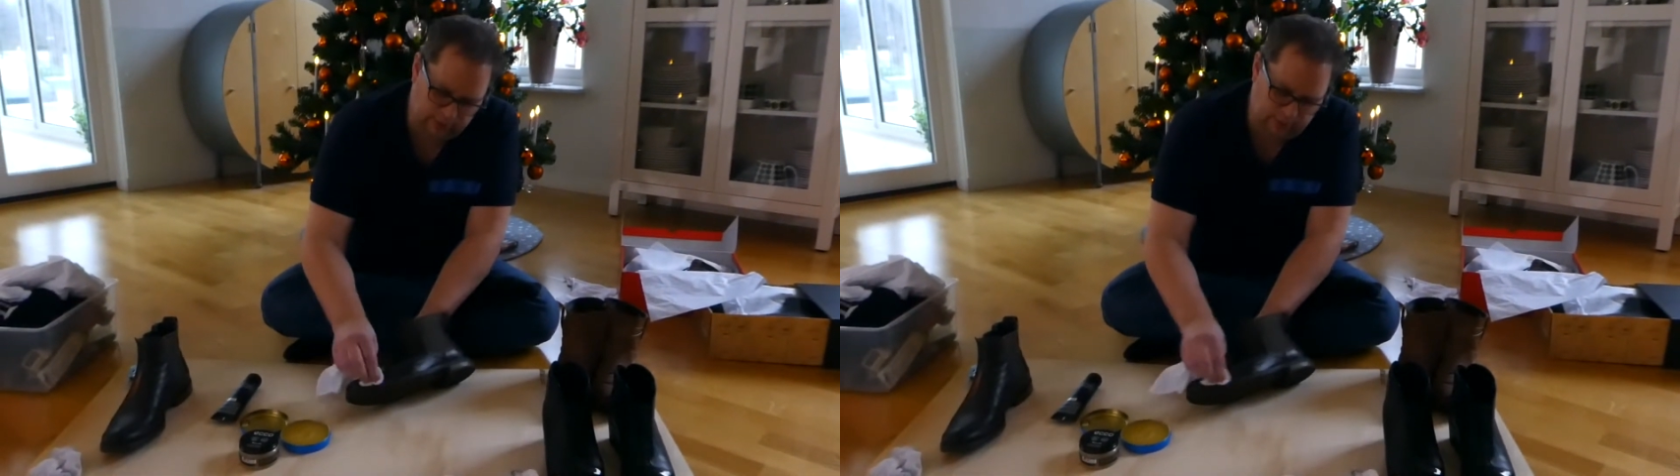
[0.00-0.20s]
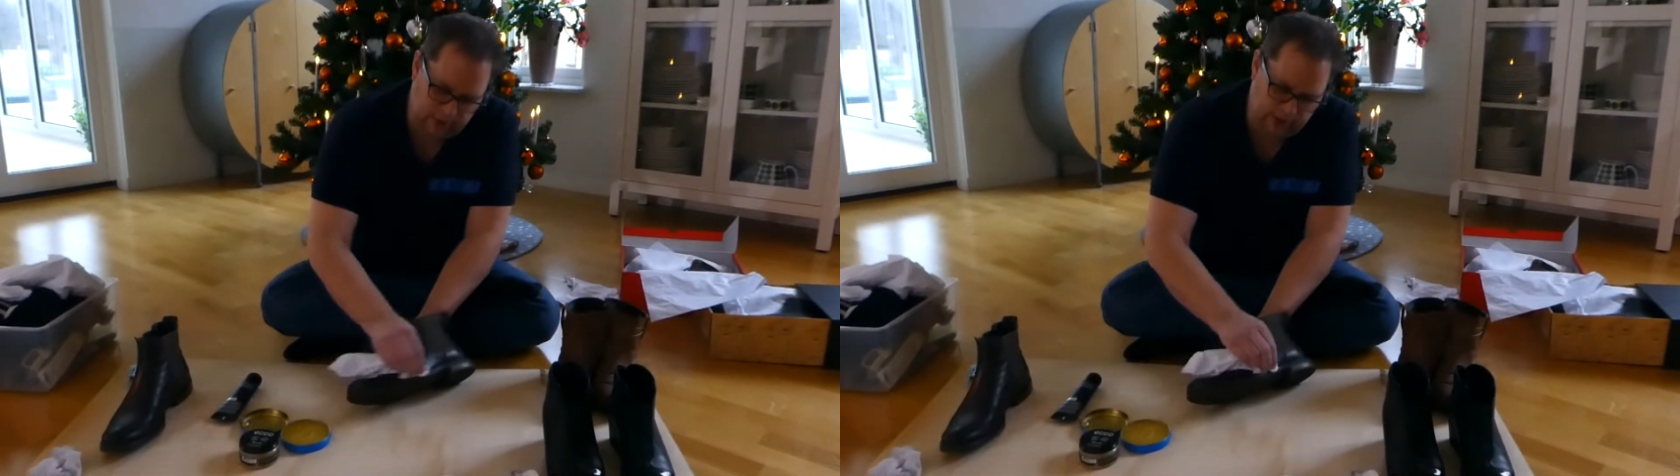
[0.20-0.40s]

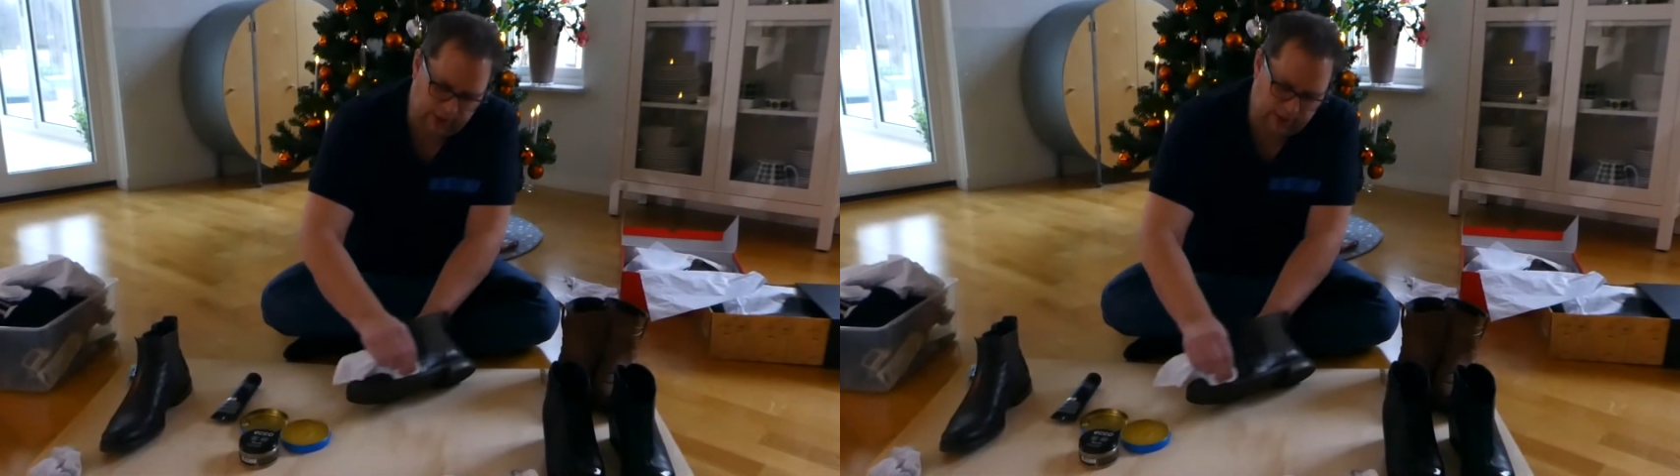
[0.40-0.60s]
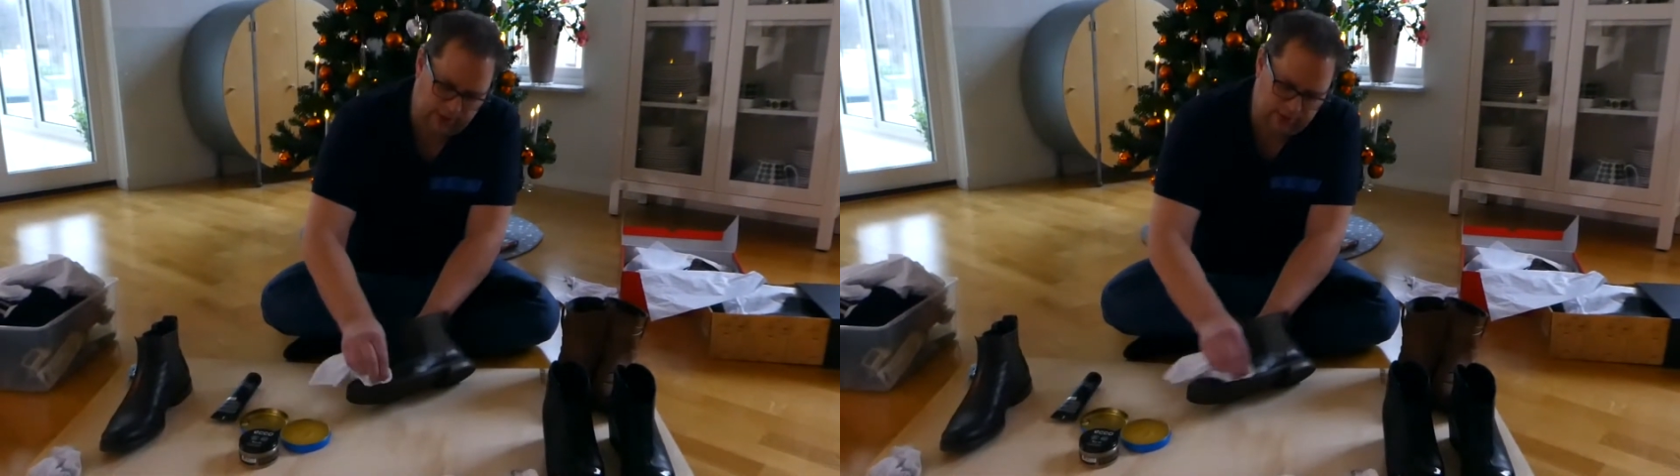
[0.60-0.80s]
we get
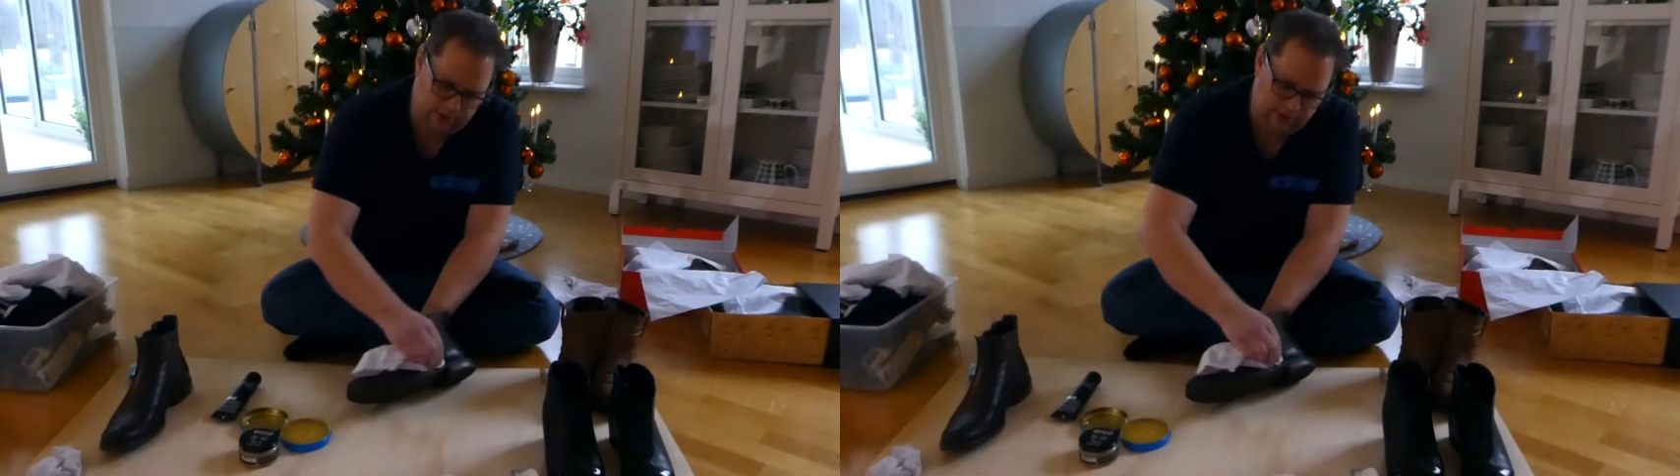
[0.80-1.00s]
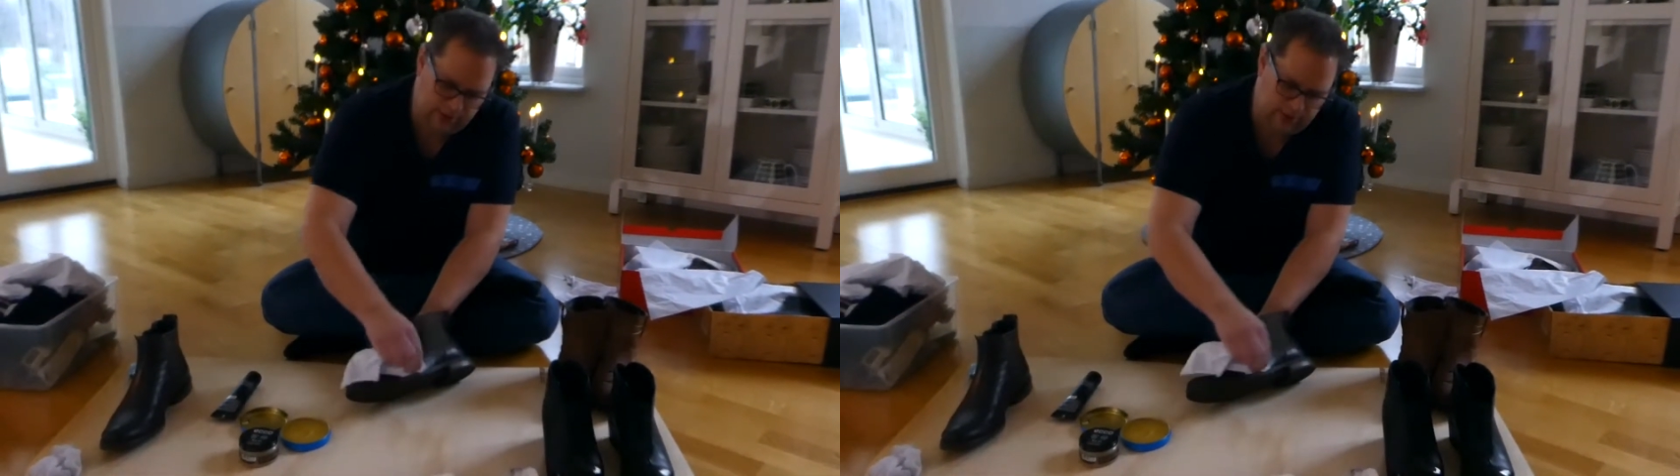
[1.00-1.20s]
it
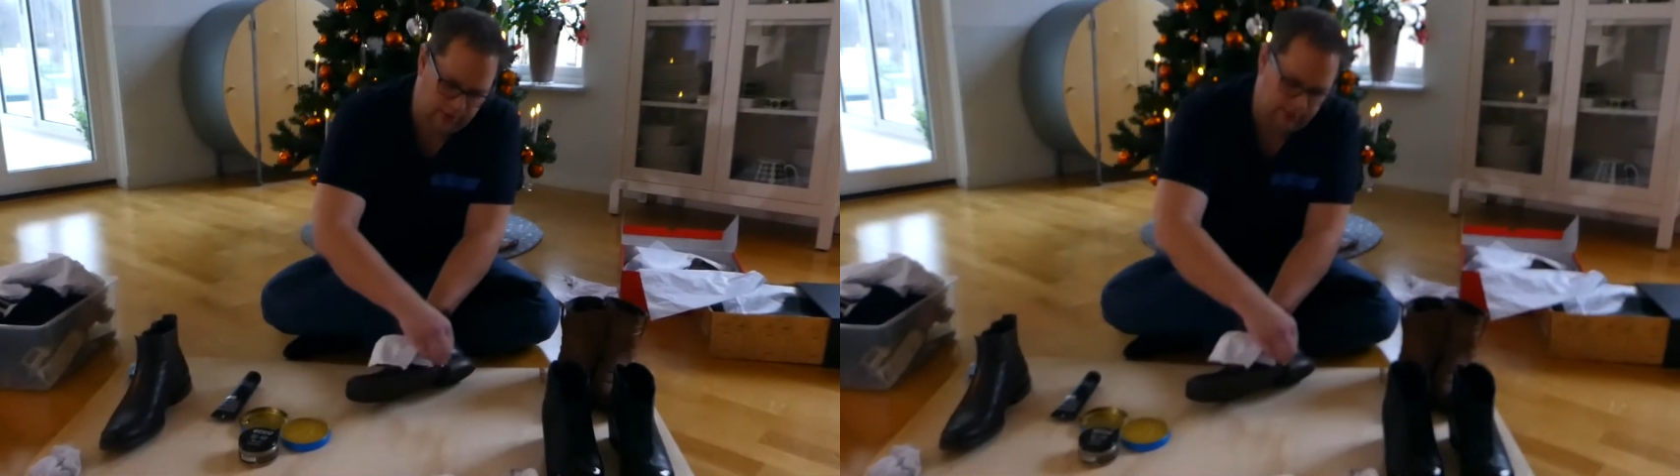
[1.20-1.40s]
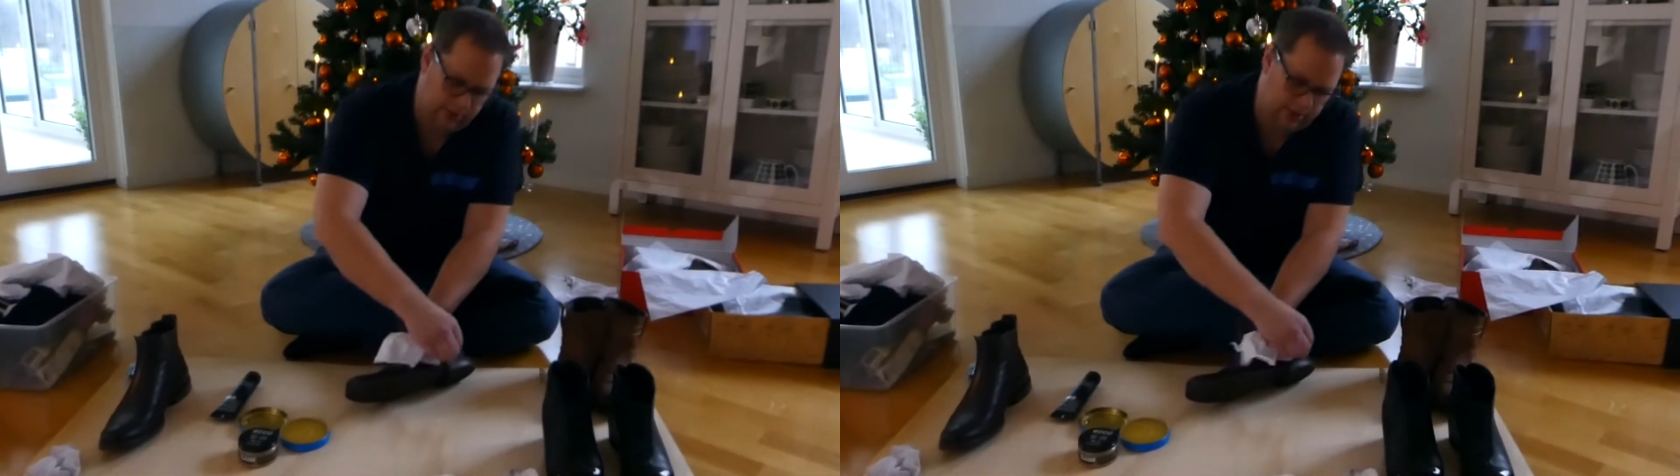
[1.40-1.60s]

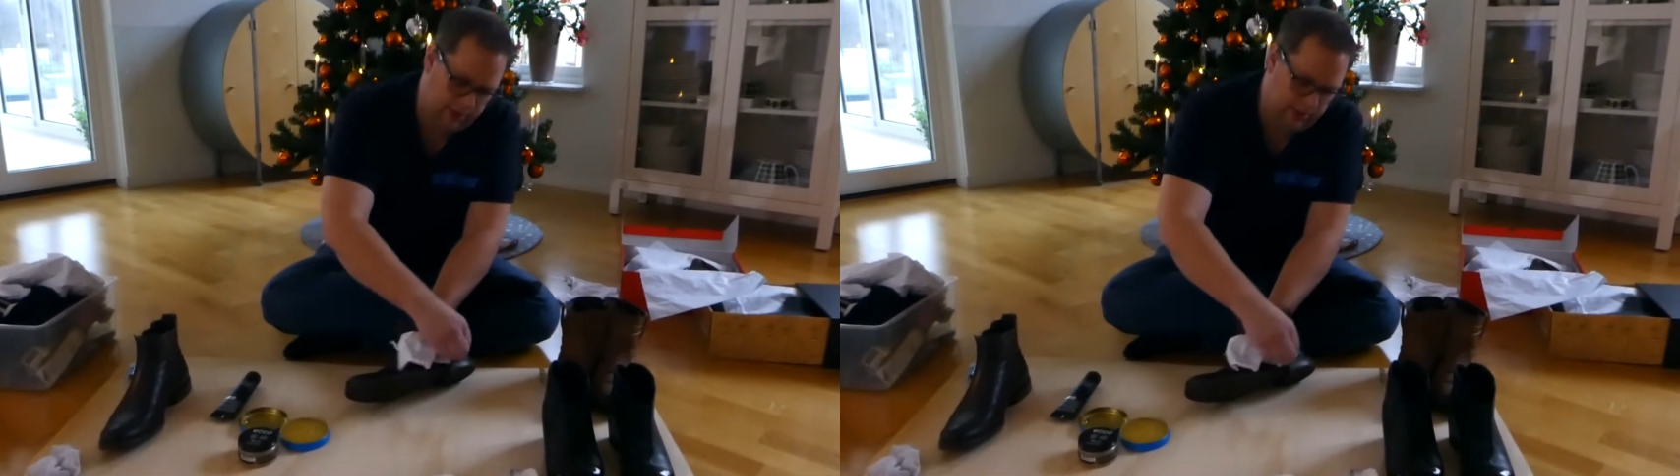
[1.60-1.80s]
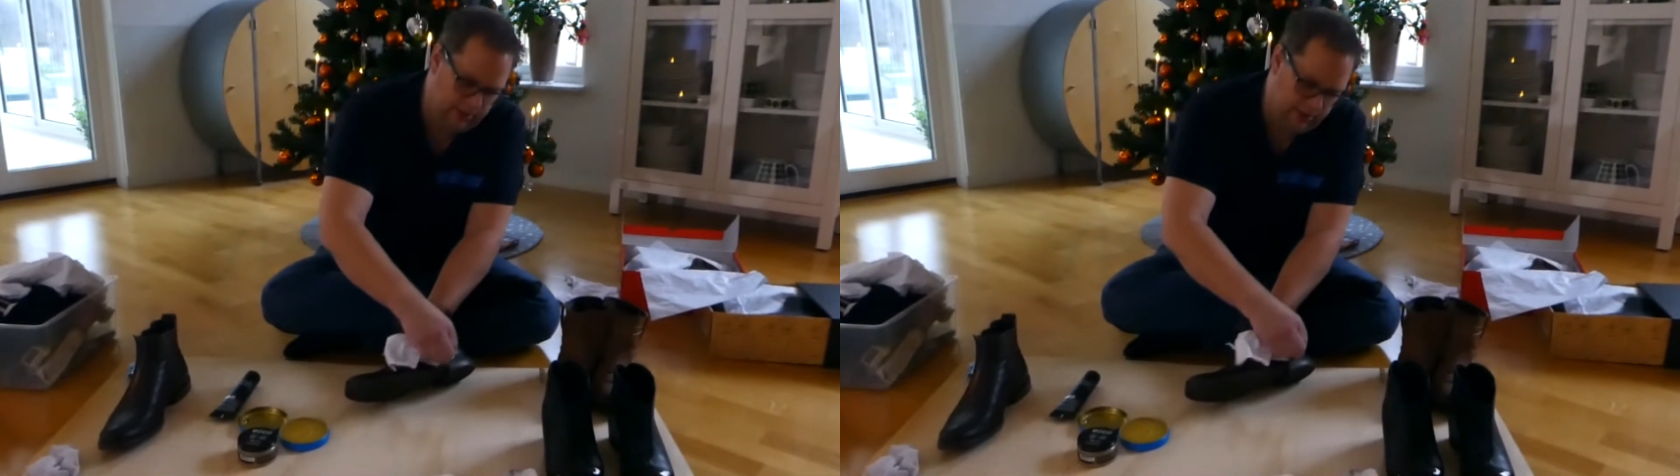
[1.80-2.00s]
down here
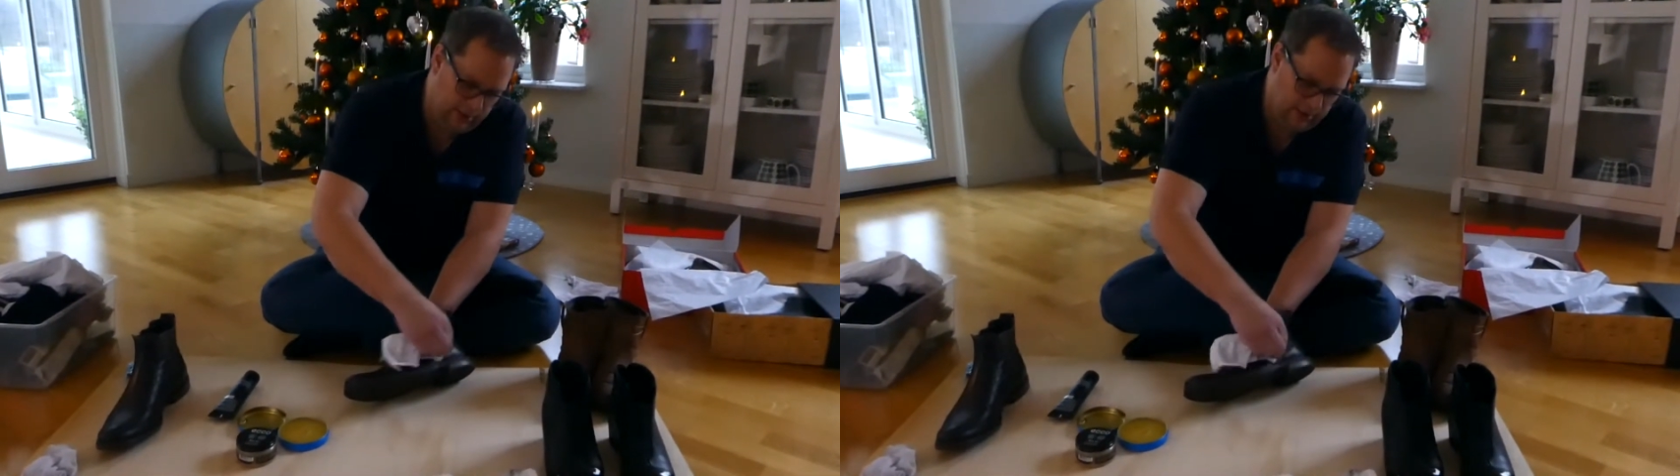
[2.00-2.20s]
in,